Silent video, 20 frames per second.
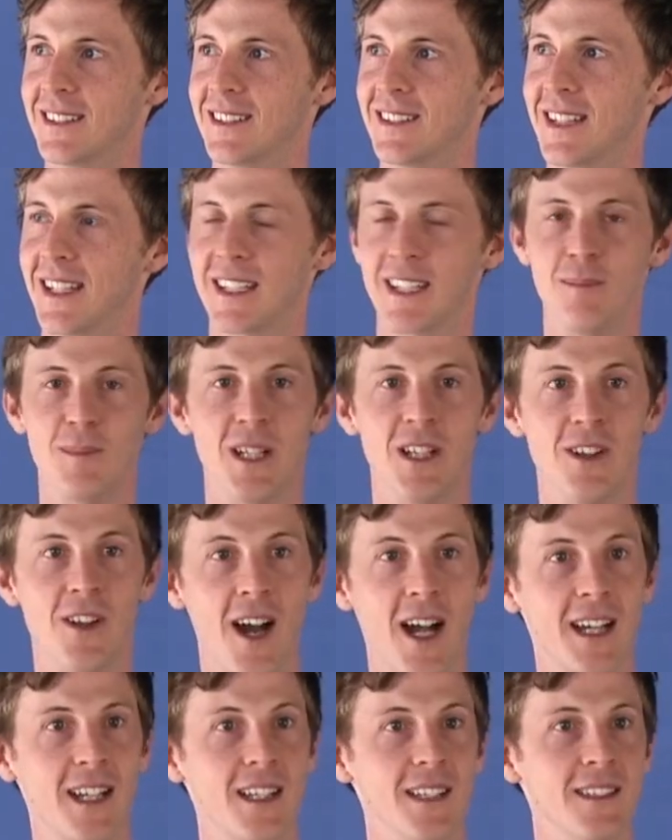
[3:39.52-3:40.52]
They can be
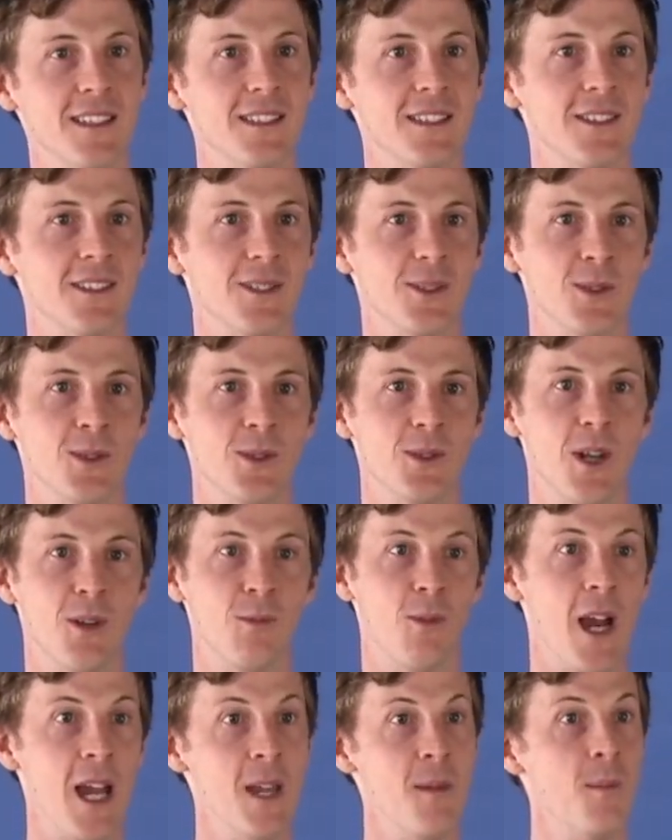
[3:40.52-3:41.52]
likened to a
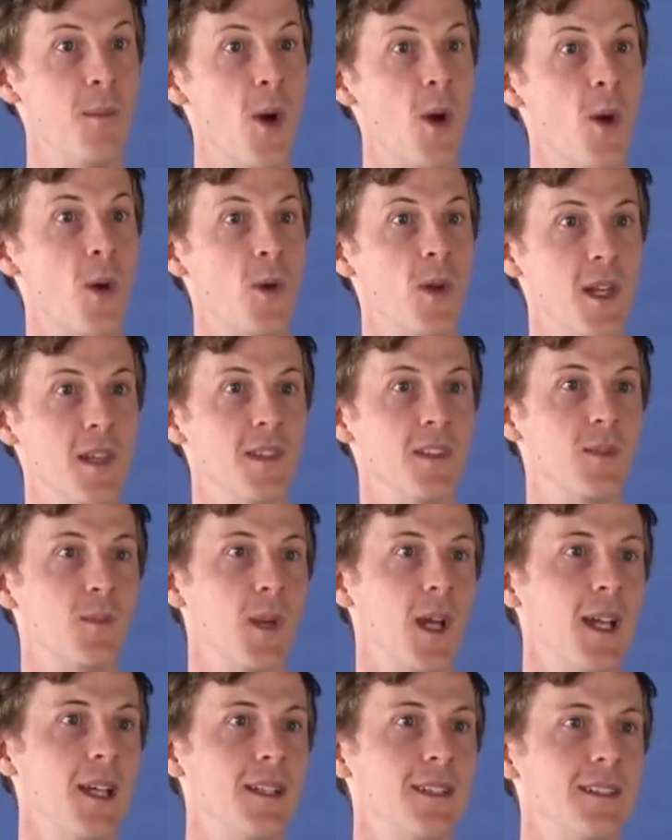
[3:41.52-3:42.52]
rainbow in
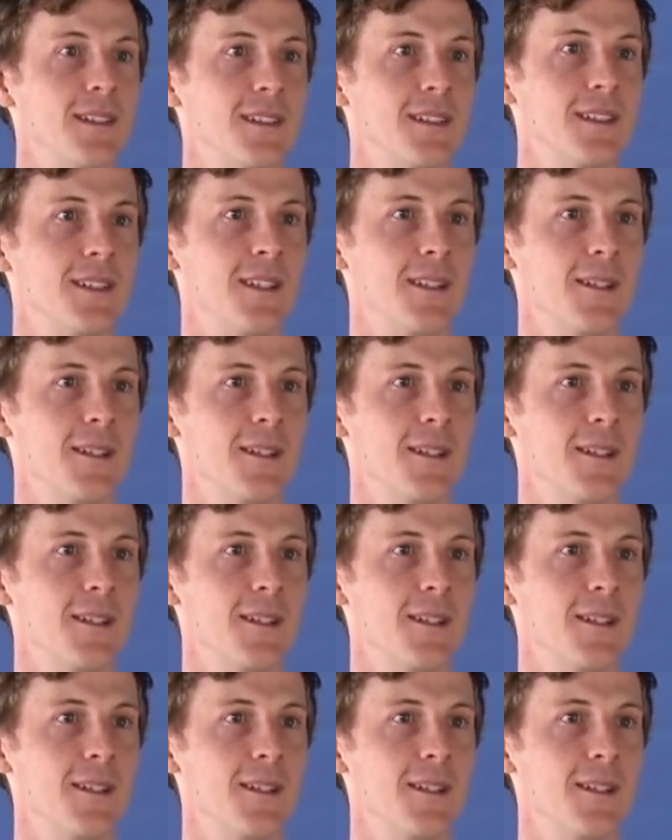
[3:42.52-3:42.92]
space,